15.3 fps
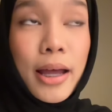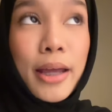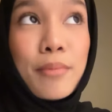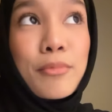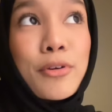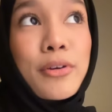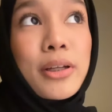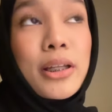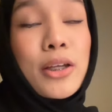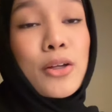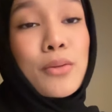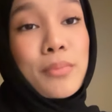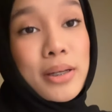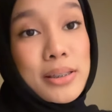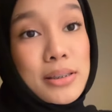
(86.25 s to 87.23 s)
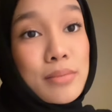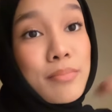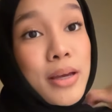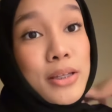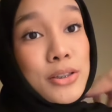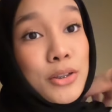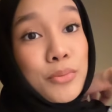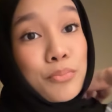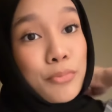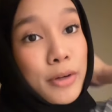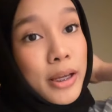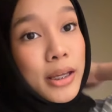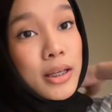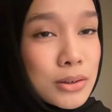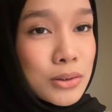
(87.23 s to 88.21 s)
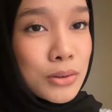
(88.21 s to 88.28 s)
I'm currently on my semester
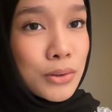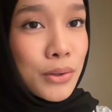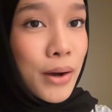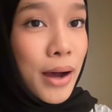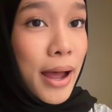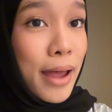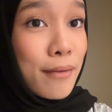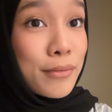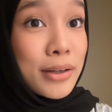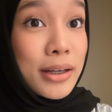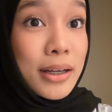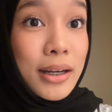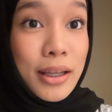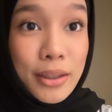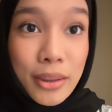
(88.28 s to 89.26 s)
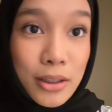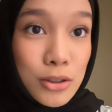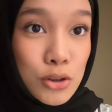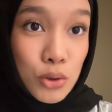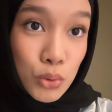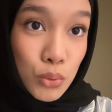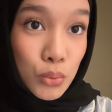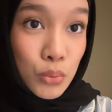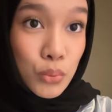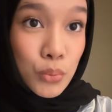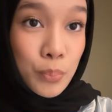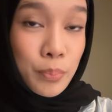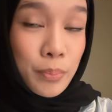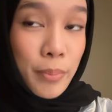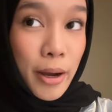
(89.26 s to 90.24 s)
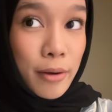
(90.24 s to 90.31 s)
break, so I have nothing to do
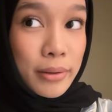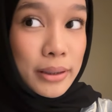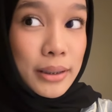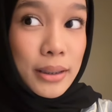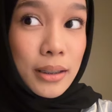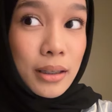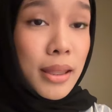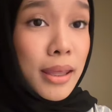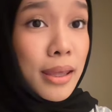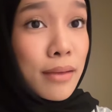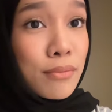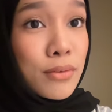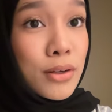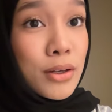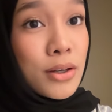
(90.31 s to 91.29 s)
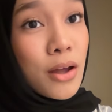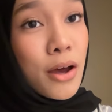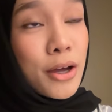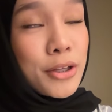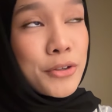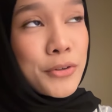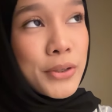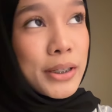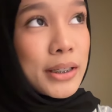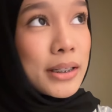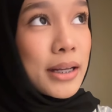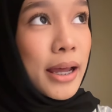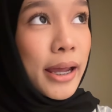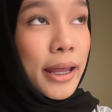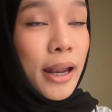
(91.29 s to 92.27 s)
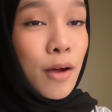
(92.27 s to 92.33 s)
apparently. If not during the
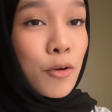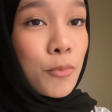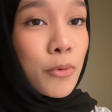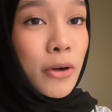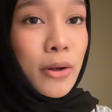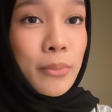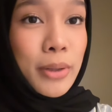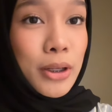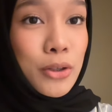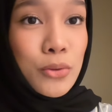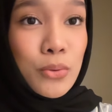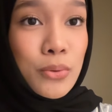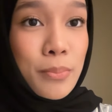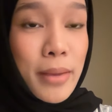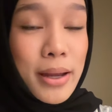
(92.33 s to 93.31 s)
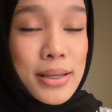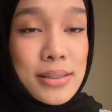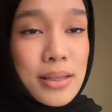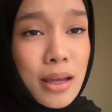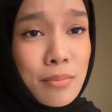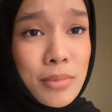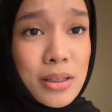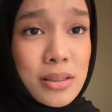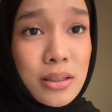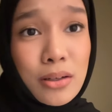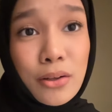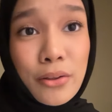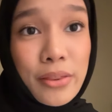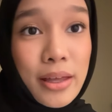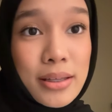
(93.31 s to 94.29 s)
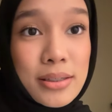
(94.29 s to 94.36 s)
night, I would probably do my assignments and
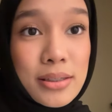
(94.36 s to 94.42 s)
all that